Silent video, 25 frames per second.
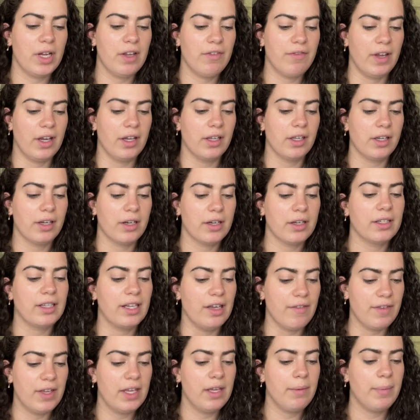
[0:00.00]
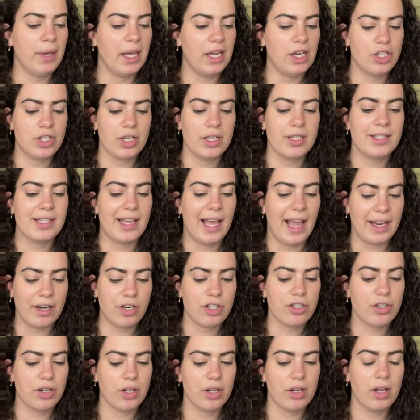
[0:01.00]
failure, giving patients
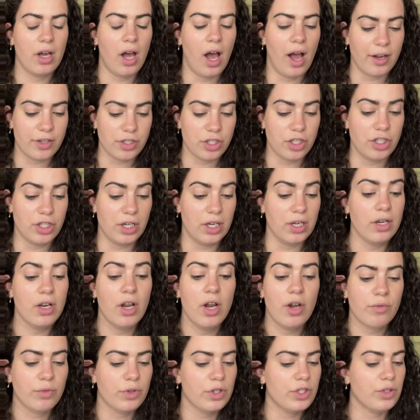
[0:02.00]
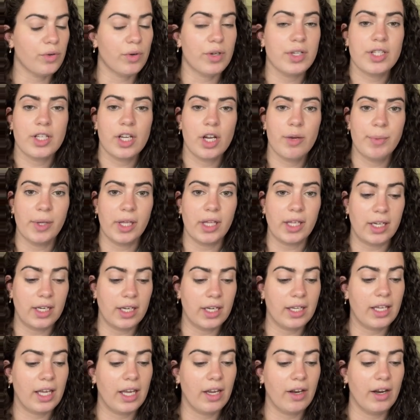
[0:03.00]
extra oxygen restores their ability to
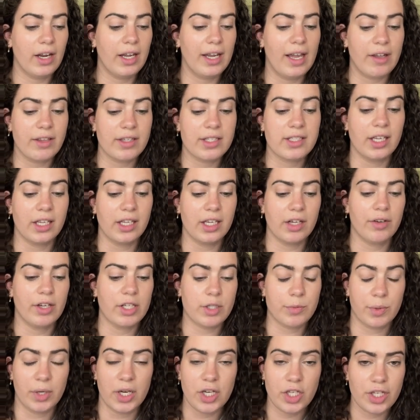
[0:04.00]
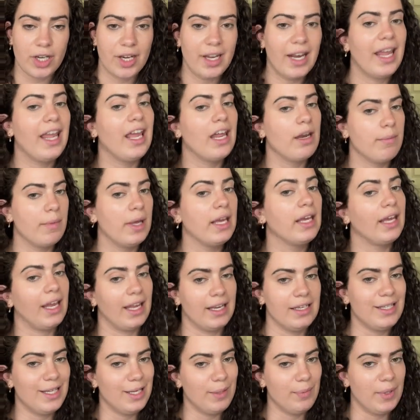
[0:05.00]
carry out cellular respiration and make
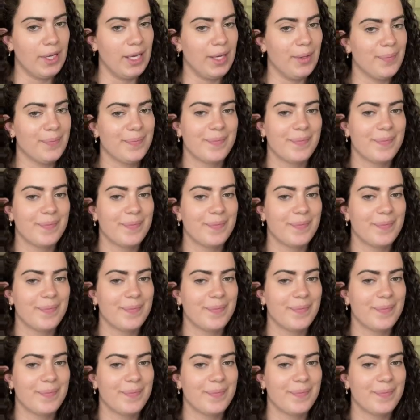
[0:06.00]
ATP.